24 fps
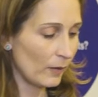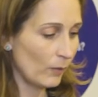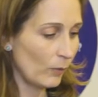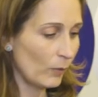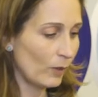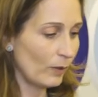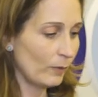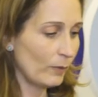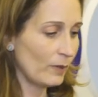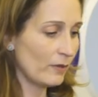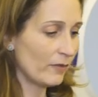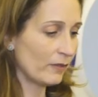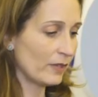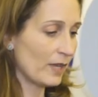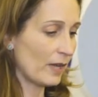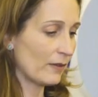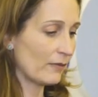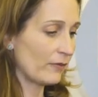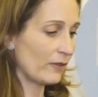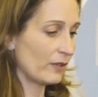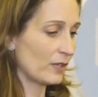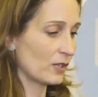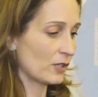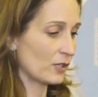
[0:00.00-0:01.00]
when we
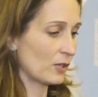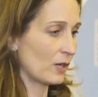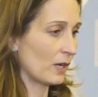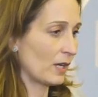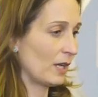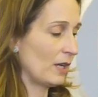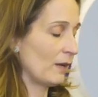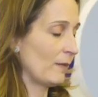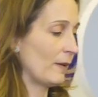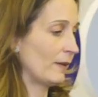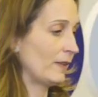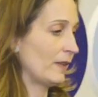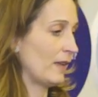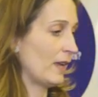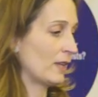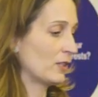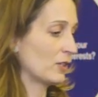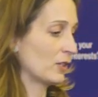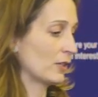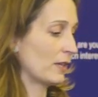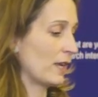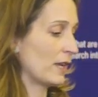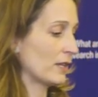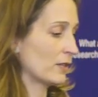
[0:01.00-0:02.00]
got finished talking about the
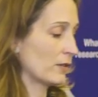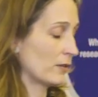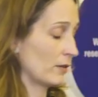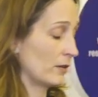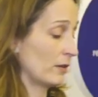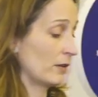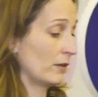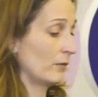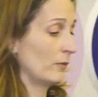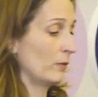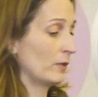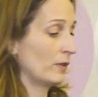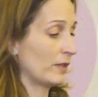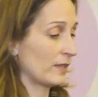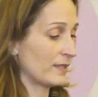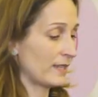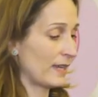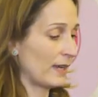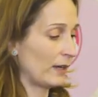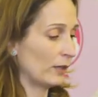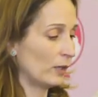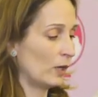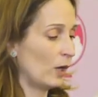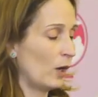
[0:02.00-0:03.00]
education uh, with the
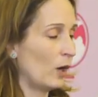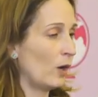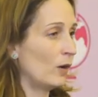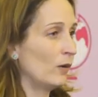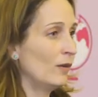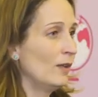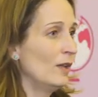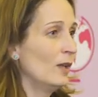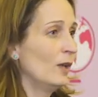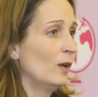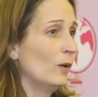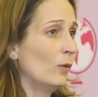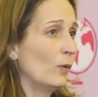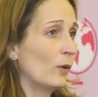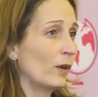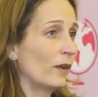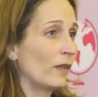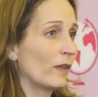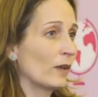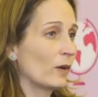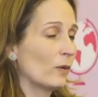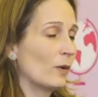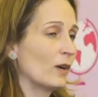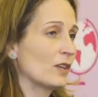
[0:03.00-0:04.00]
town hall, one
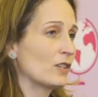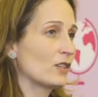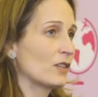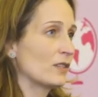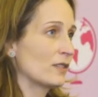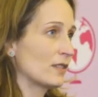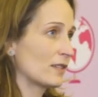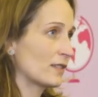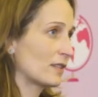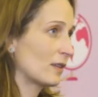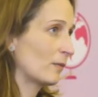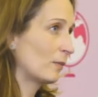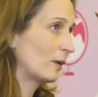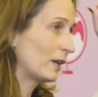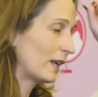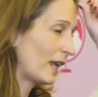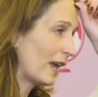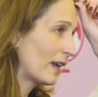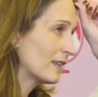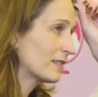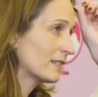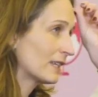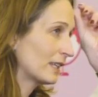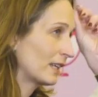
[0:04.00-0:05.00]
of the questions that someone
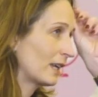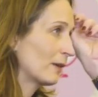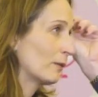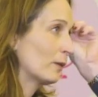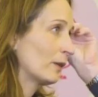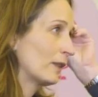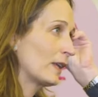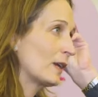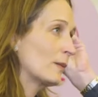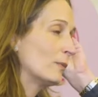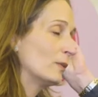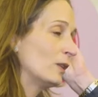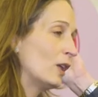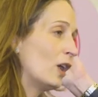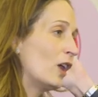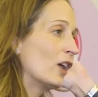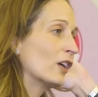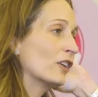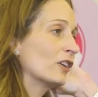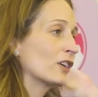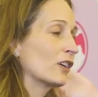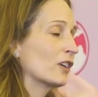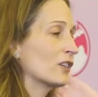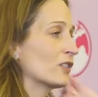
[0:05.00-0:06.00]
asked, and I really
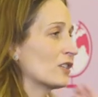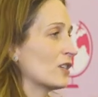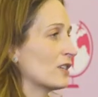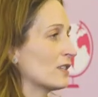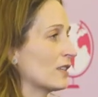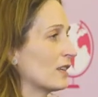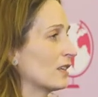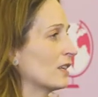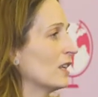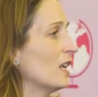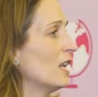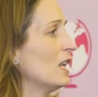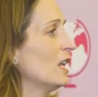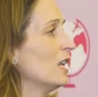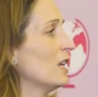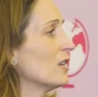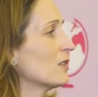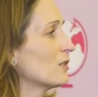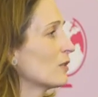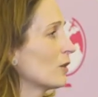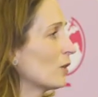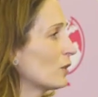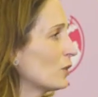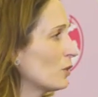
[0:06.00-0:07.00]
applaud her, she said,
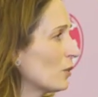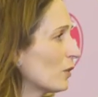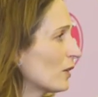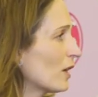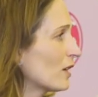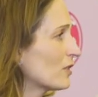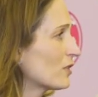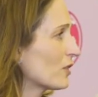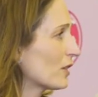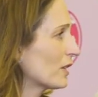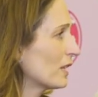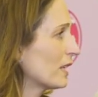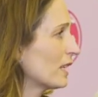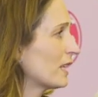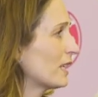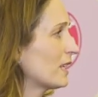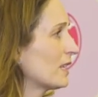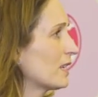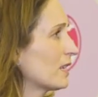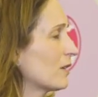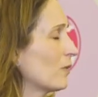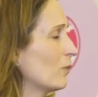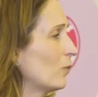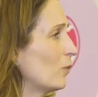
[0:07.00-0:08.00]
so you guys are going to
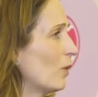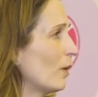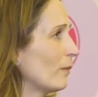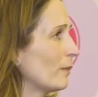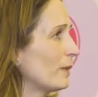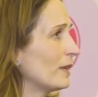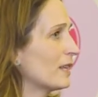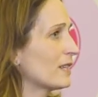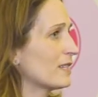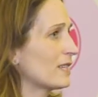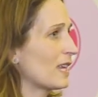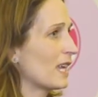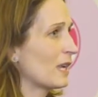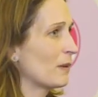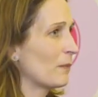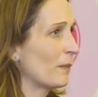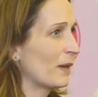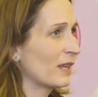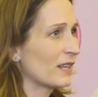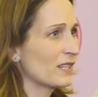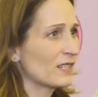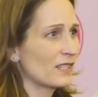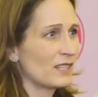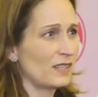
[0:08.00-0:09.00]
want me to take
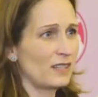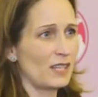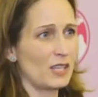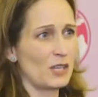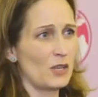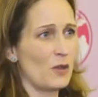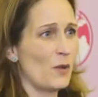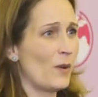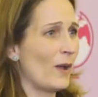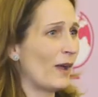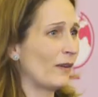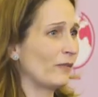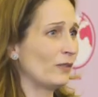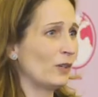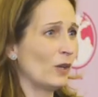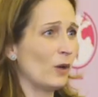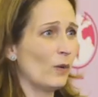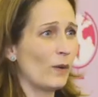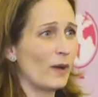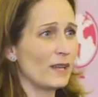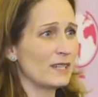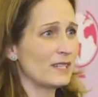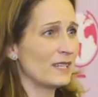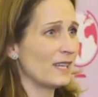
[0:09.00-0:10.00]
medicine that you have
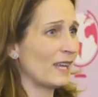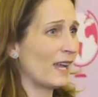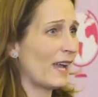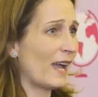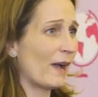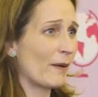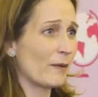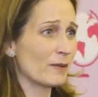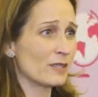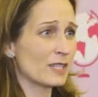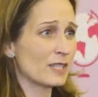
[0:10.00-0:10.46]
no idea how